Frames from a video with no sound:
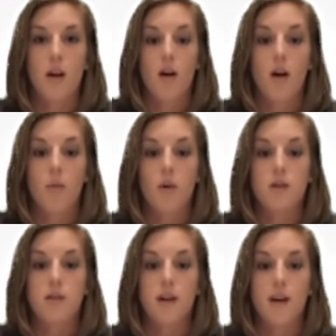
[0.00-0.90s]
on
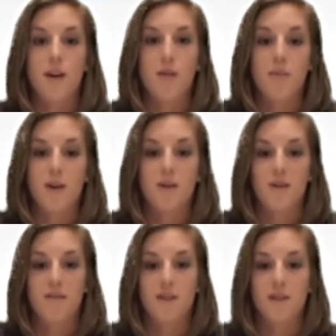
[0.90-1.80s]
Wednesday in the Metro
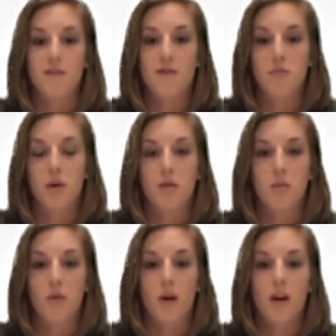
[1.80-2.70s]
Division Football
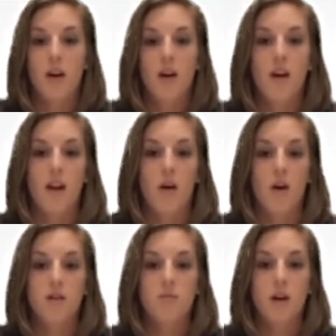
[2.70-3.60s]
Report. Now
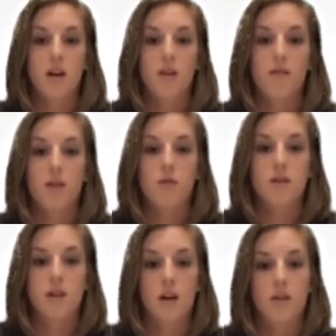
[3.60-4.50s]
on to my interview with
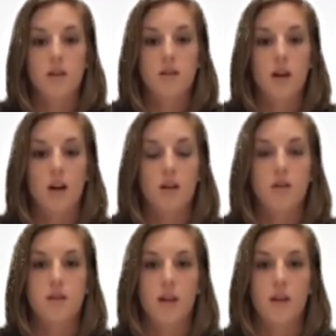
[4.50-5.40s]
Southeast Soccer
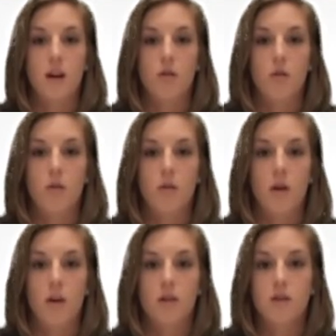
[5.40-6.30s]
standout Colton
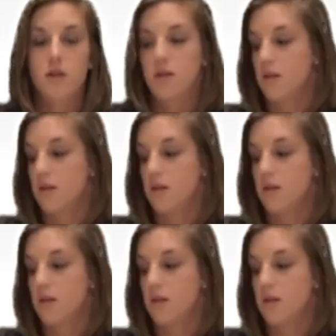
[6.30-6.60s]
Harsh.